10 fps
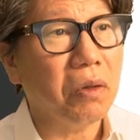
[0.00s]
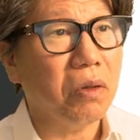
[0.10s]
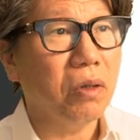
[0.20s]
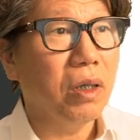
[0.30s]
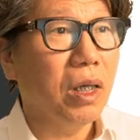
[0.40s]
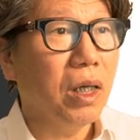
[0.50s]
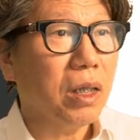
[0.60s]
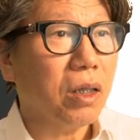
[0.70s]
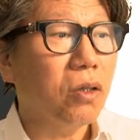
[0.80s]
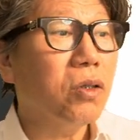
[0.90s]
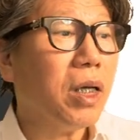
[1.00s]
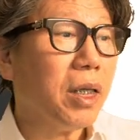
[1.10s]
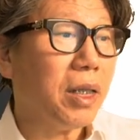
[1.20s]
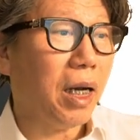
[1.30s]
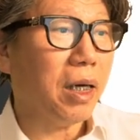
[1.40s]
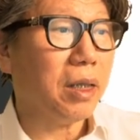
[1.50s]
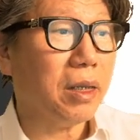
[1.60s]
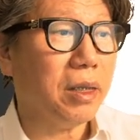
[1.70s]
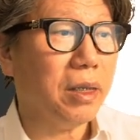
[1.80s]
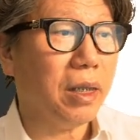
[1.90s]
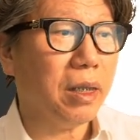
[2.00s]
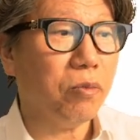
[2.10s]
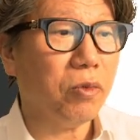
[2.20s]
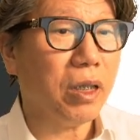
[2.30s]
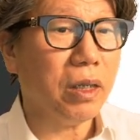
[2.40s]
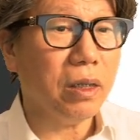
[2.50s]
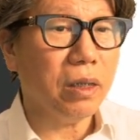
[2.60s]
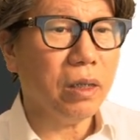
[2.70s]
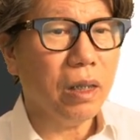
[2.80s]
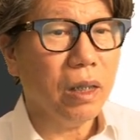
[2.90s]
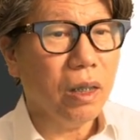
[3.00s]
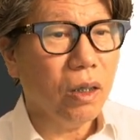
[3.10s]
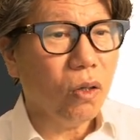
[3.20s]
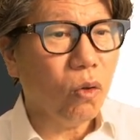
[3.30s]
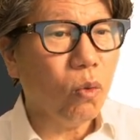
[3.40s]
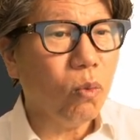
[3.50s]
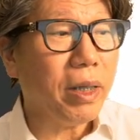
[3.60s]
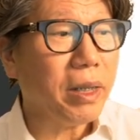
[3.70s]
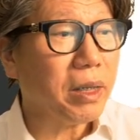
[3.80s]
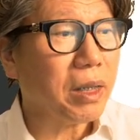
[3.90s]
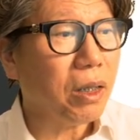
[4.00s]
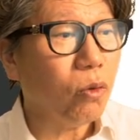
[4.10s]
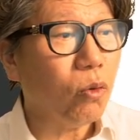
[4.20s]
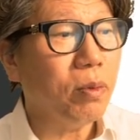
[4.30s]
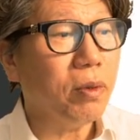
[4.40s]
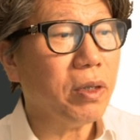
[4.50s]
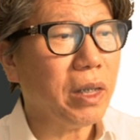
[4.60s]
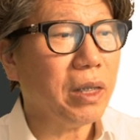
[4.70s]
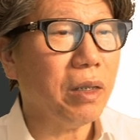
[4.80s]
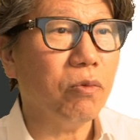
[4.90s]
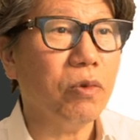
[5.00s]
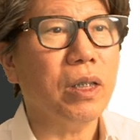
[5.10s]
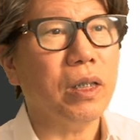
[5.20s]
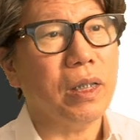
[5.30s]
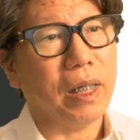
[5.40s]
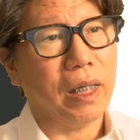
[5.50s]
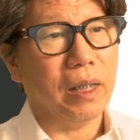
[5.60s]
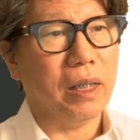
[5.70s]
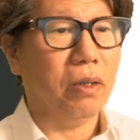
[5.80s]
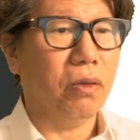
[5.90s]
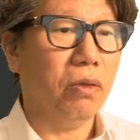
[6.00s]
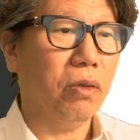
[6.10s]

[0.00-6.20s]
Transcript: I believe the issue of which teeth contact and cause relative lateral displacement relates to overbite and overjet.